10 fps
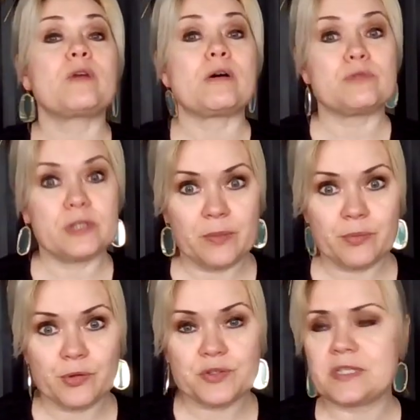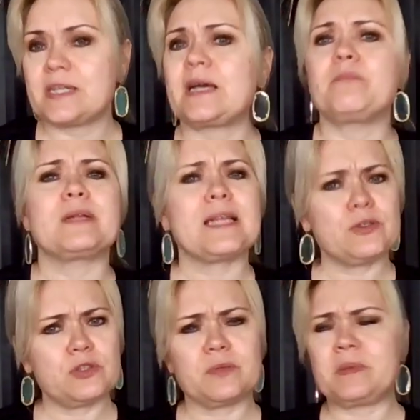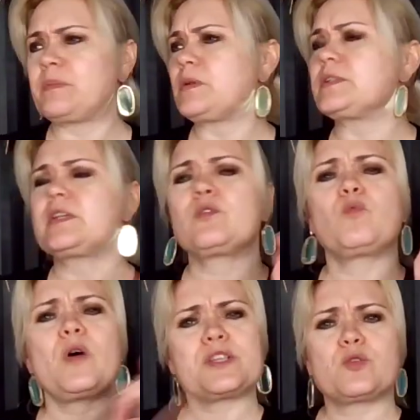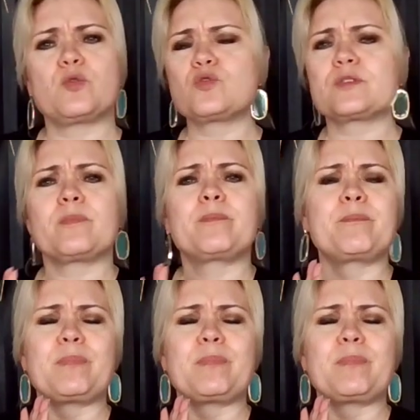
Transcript: around the neighborhoods and they complain to the people and they watch who's